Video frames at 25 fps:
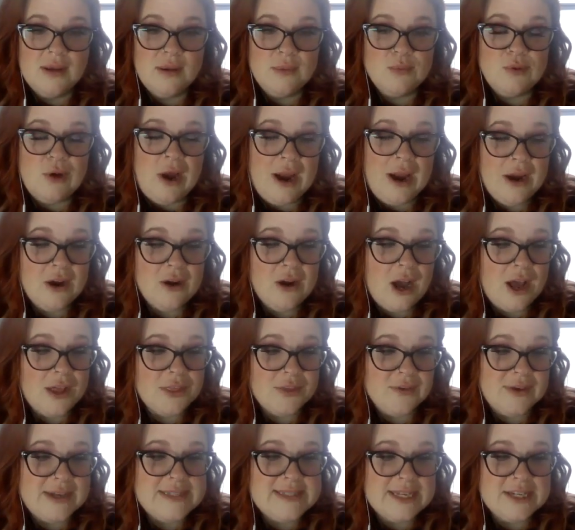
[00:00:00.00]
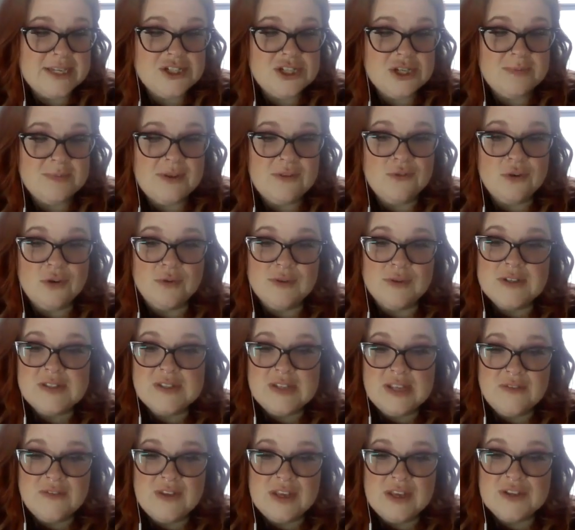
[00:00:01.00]
Prior authorization before
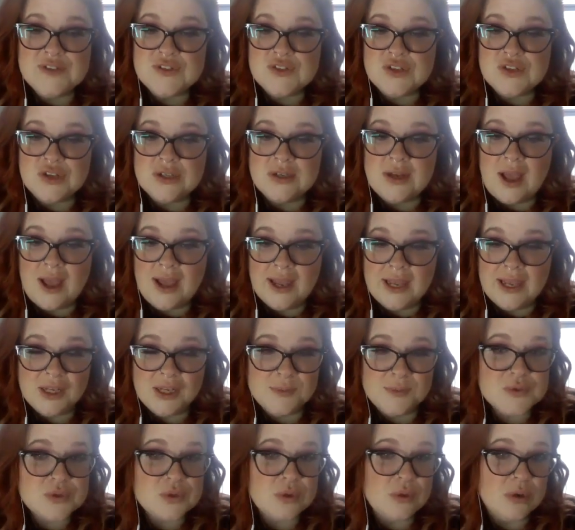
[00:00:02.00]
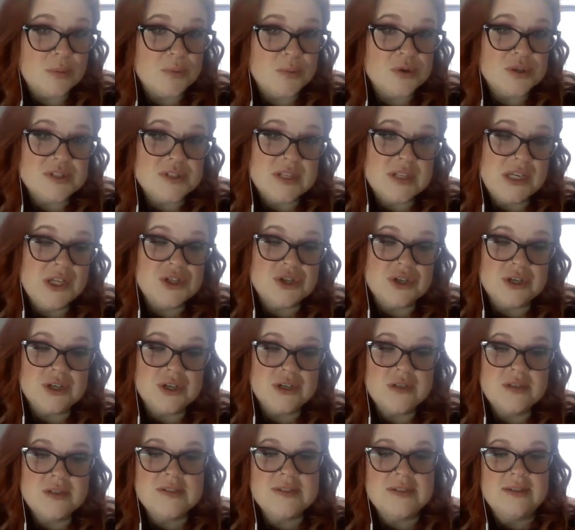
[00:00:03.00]
receiving certain items or
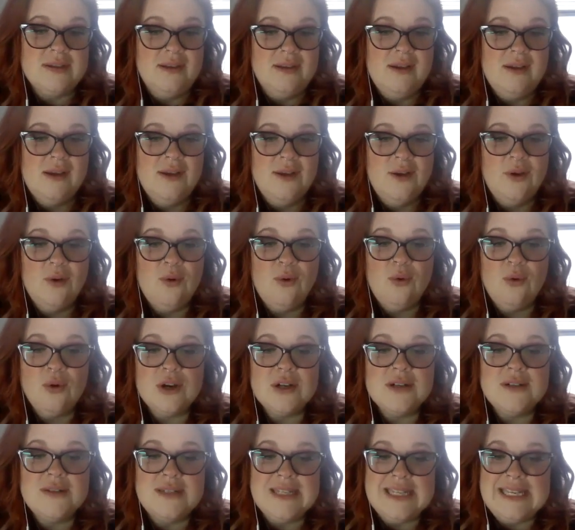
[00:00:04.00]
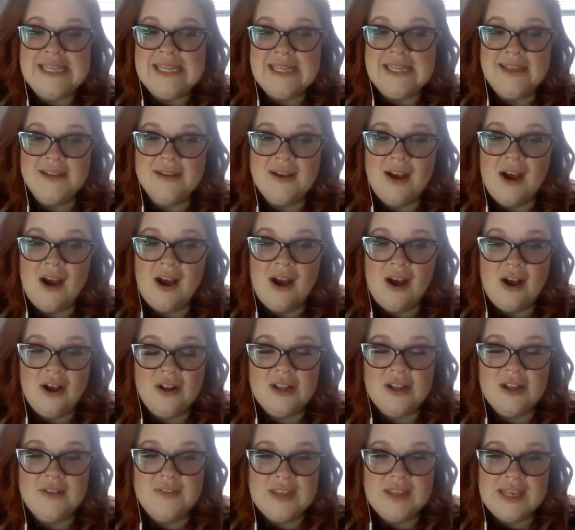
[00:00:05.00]
procedures. Or D,
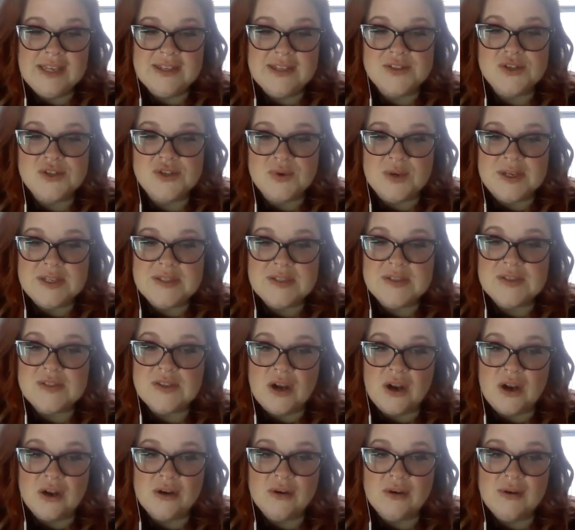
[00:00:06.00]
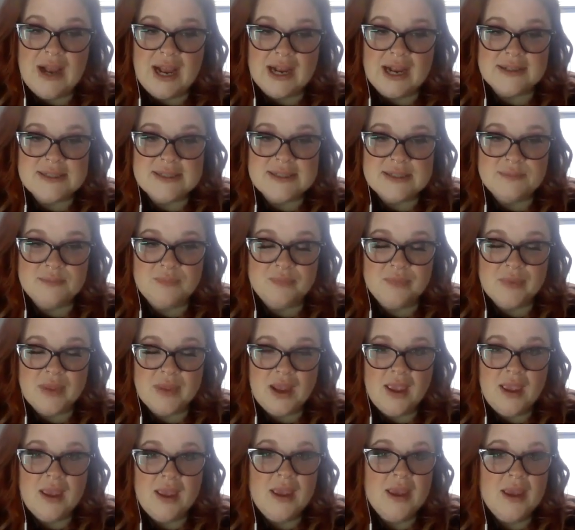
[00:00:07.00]
all of the answer choices are correct.
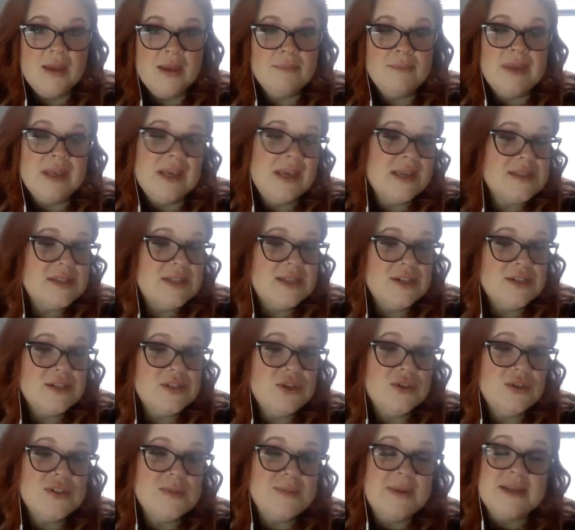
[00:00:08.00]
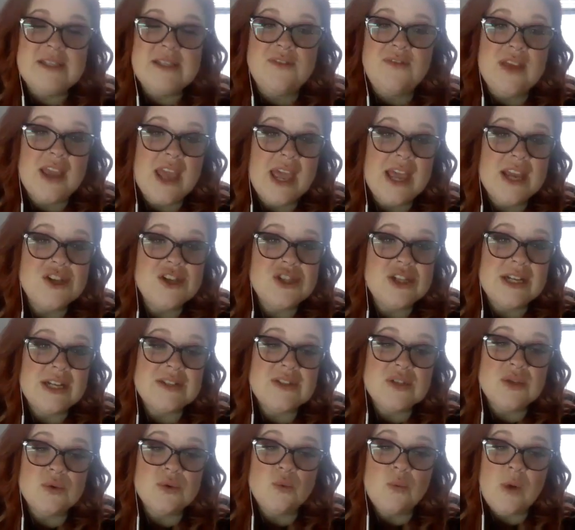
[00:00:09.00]
Because there's no specification
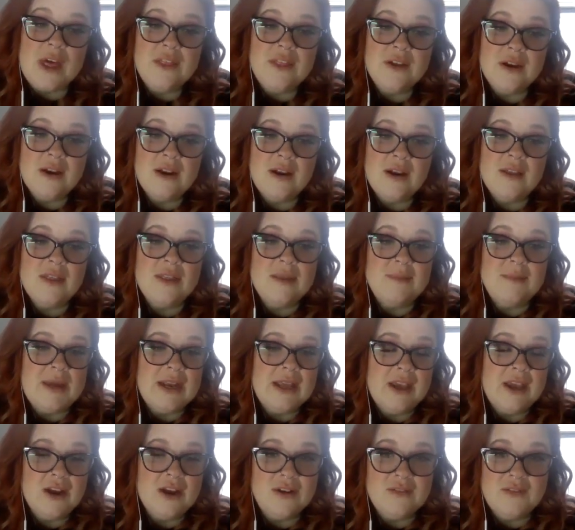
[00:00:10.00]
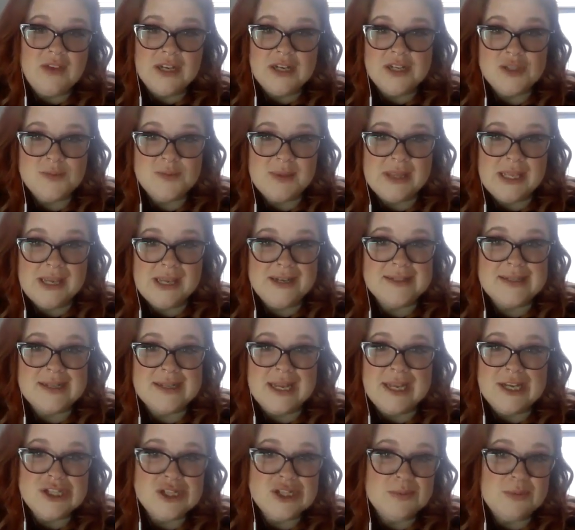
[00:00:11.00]
as to whether the Medicare Advantage plan is an
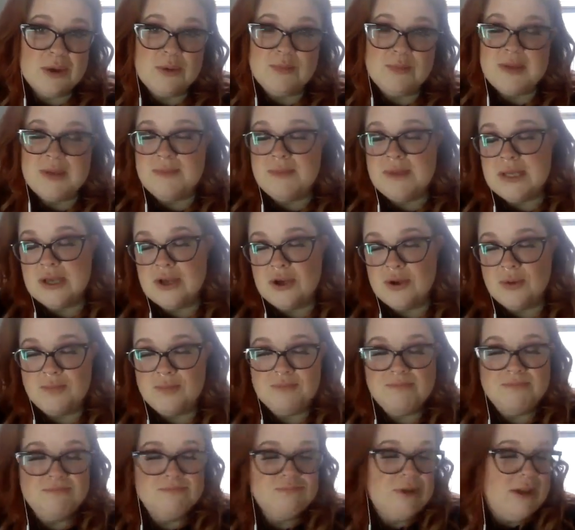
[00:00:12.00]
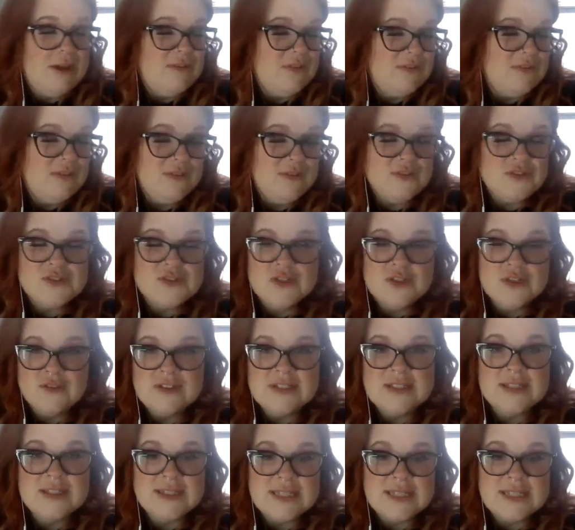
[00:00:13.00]
HMO, PPO, private fee for service,